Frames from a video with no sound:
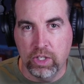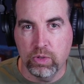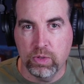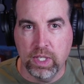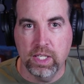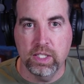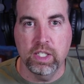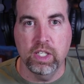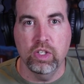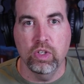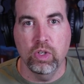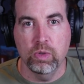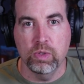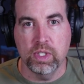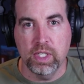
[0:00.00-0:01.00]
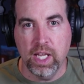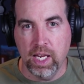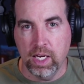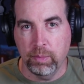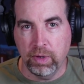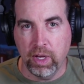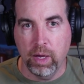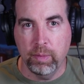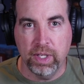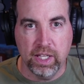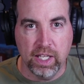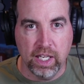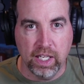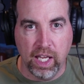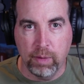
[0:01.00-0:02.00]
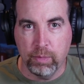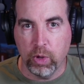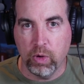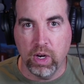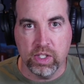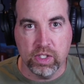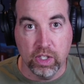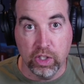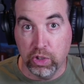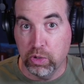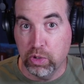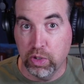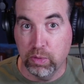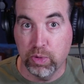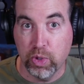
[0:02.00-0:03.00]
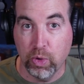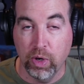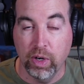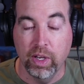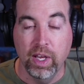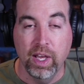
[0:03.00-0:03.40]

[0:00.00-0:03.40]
Santino's stand-up comedy that I came across on a YouTube short.